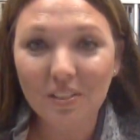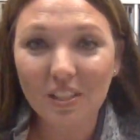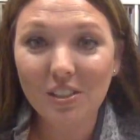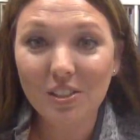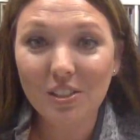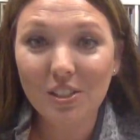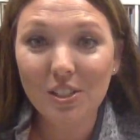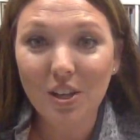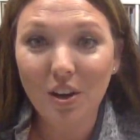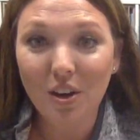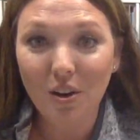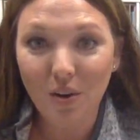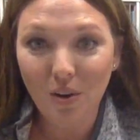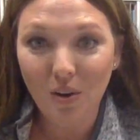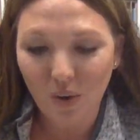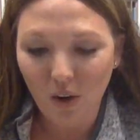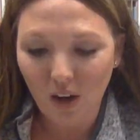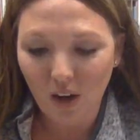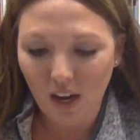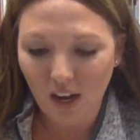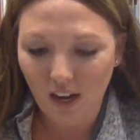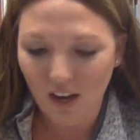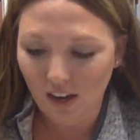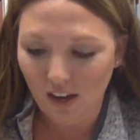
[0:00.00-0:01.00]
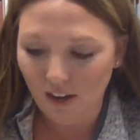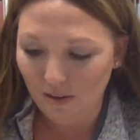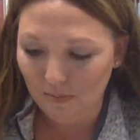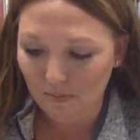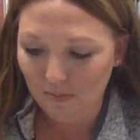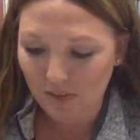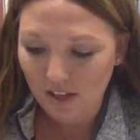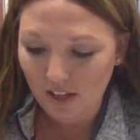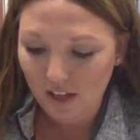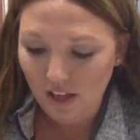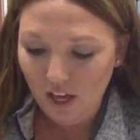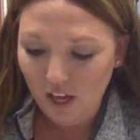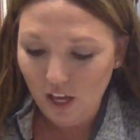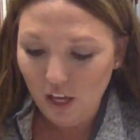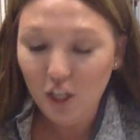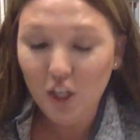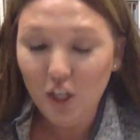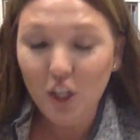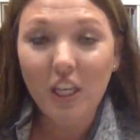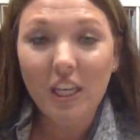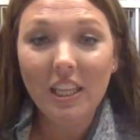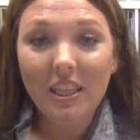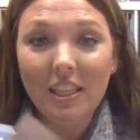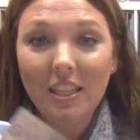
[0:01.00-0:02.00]
So um,
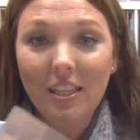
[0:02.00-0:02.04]
you'll get